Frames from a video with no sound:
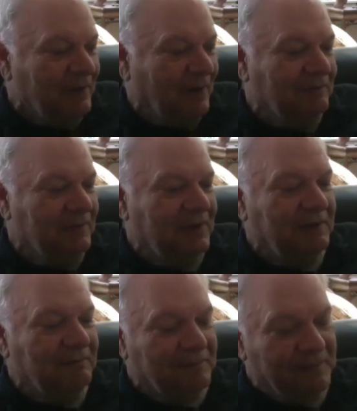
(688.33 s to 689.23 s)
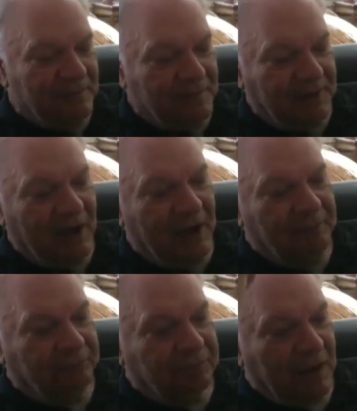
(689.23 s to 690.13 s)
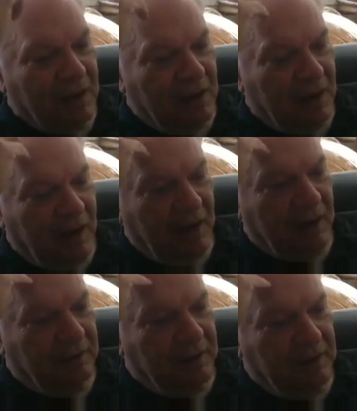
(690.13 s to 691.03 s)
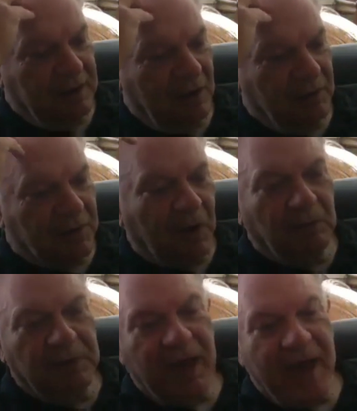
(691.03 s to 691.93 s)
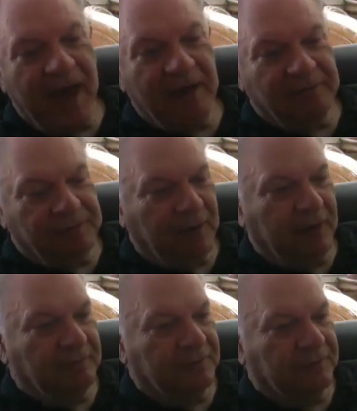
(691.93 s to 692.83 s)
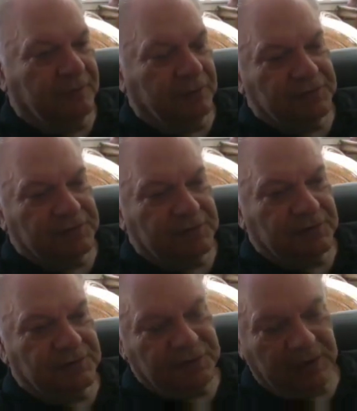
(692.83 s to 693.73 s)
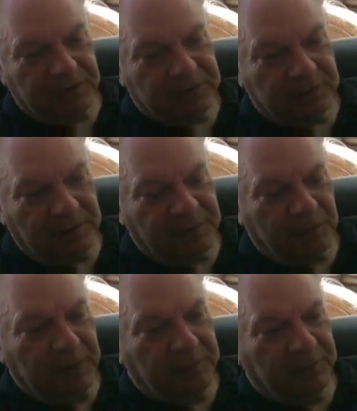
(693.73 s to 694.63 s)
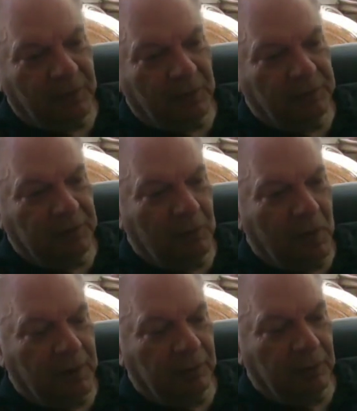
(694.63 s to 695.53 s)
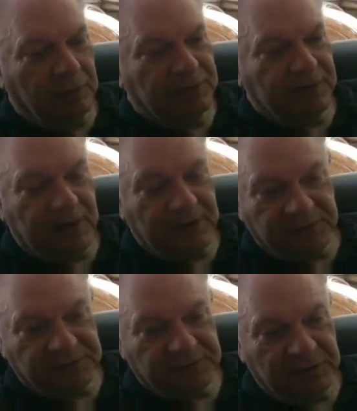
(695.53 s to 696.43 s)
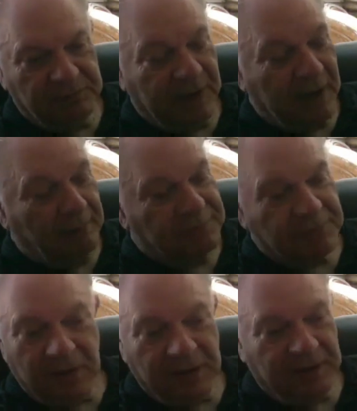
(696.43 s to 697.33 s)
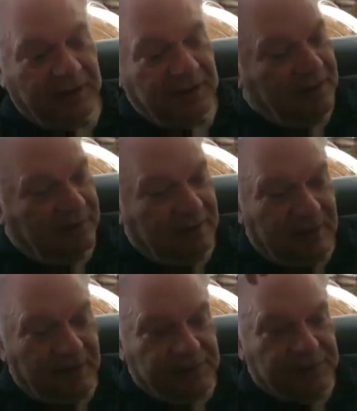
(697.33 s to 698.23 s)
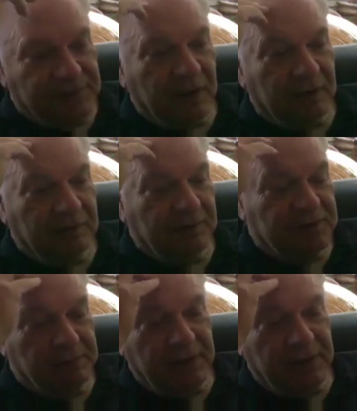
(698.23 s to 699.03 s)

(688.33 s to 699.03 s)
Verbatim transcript: the the the um, uh, you know, it's all we have of the first century, and so people don't really want to lose it as history. But I'm sorry, it's uh, to